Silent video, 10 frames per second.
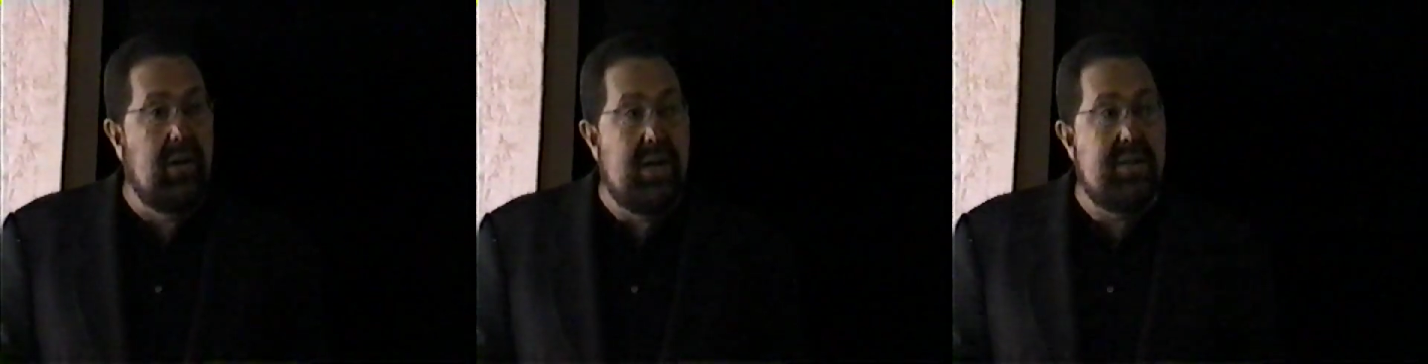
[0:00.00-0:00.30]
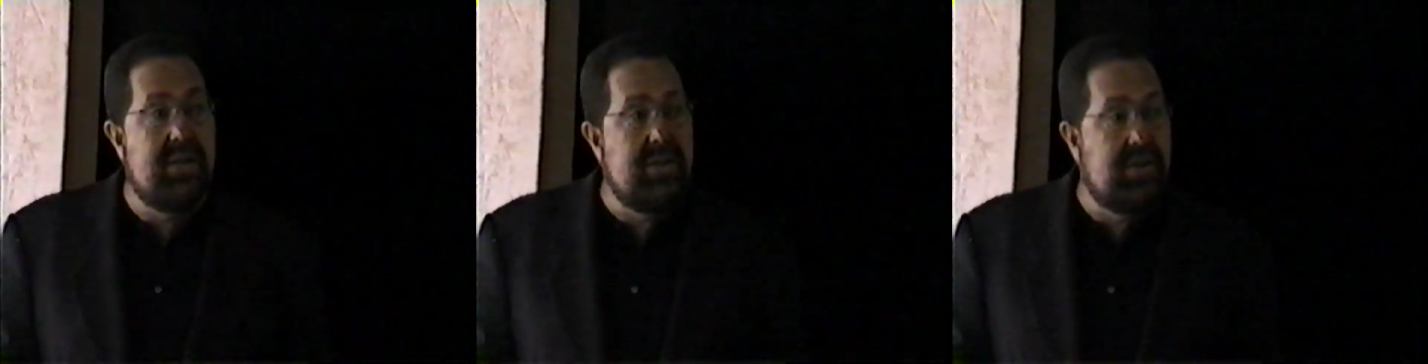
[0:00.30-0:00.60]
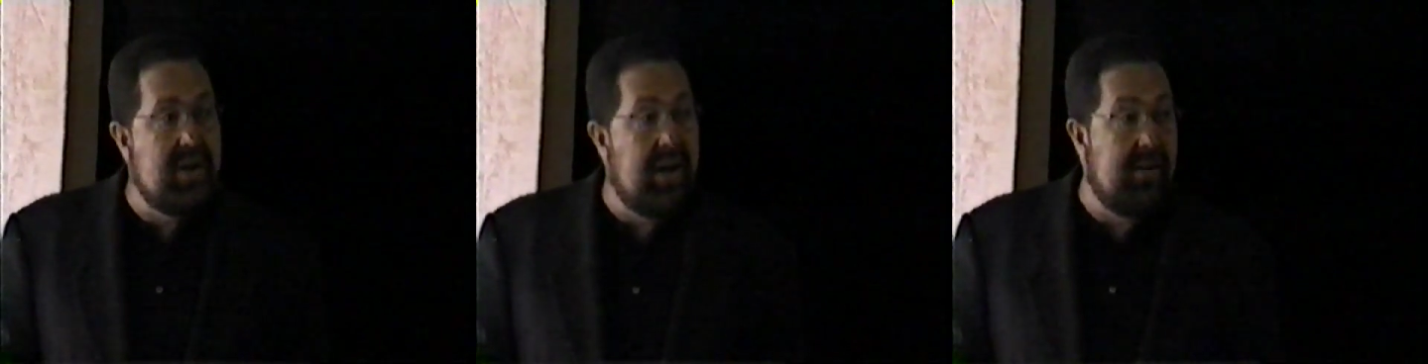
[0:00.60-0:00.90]

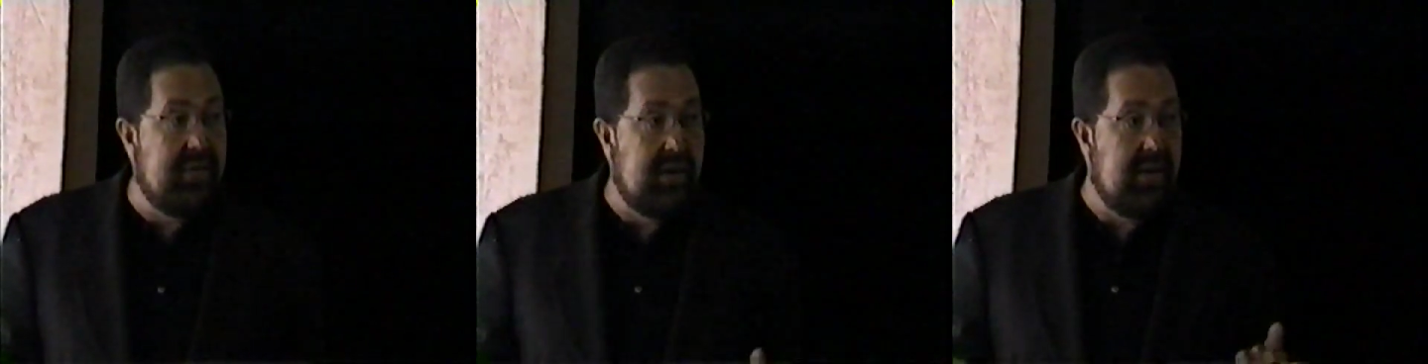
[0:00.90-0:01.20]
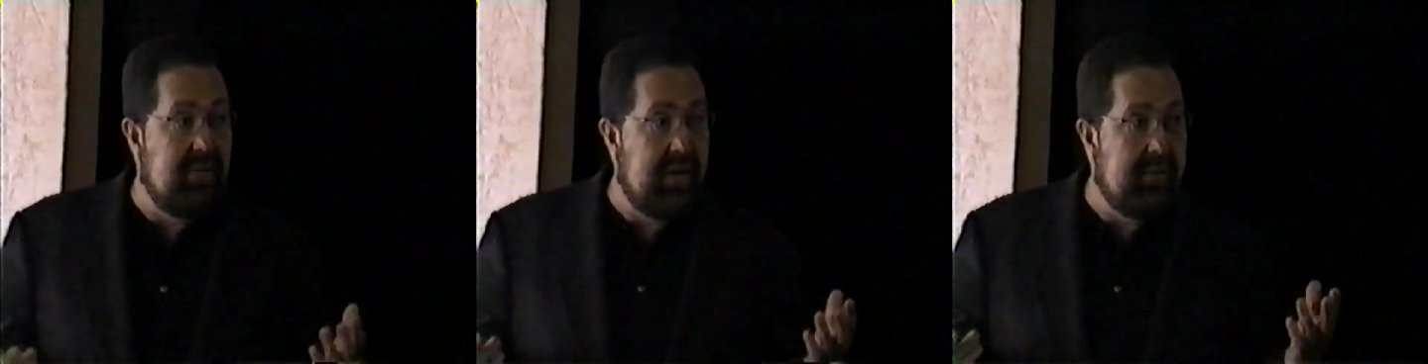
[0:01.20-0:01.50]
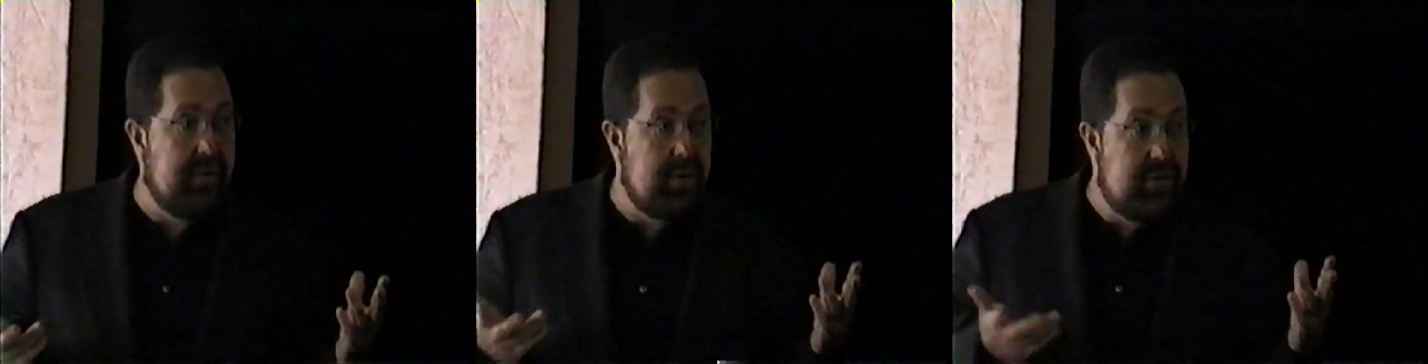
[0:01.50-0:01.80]
Lyndon Johnson,
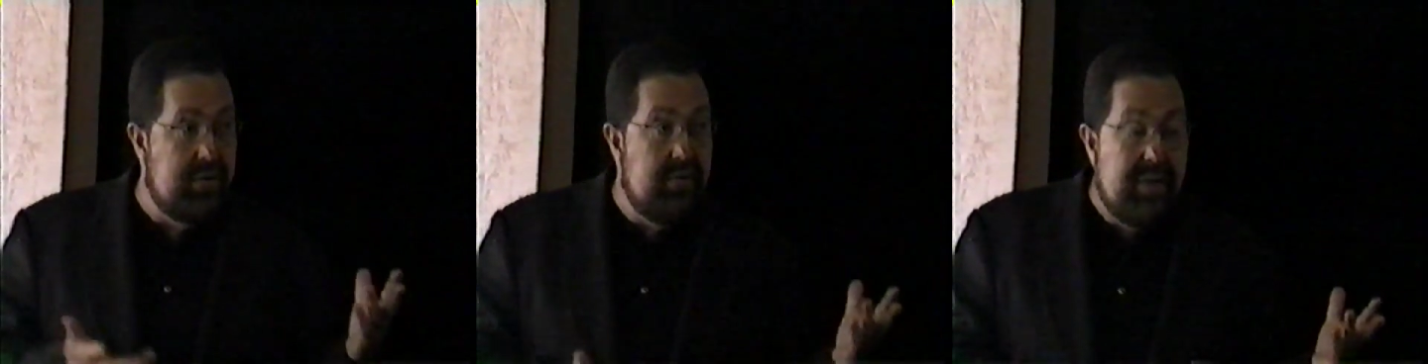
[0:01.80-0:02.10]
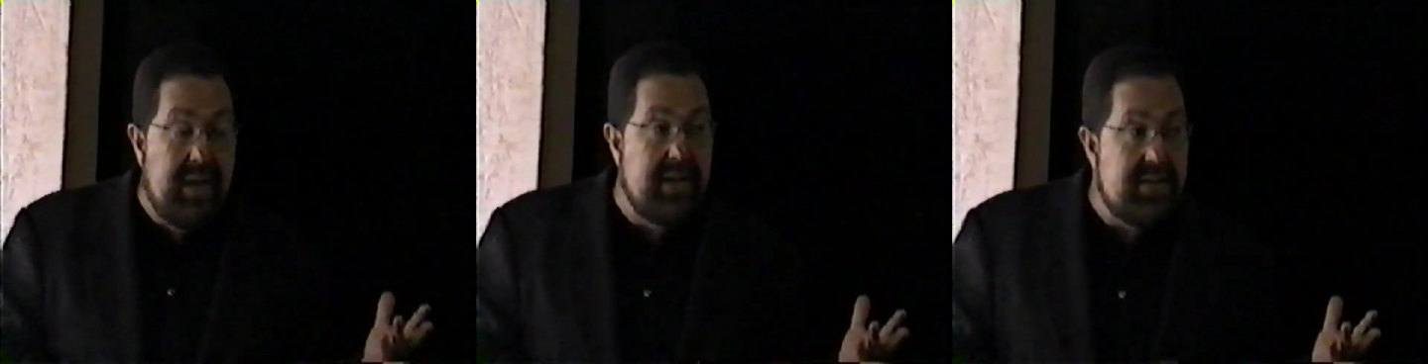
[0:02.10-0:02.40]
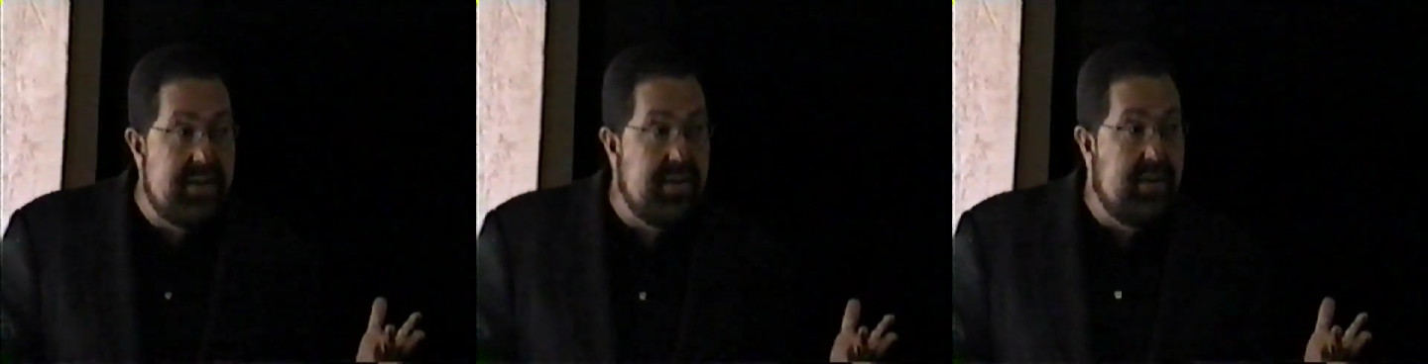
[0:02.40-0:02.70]
if there are two
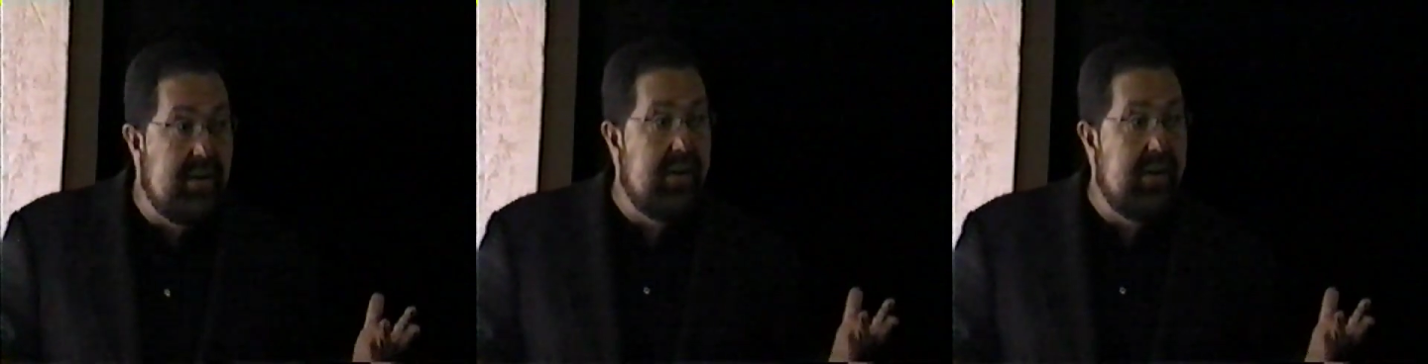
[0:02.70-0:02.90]
villains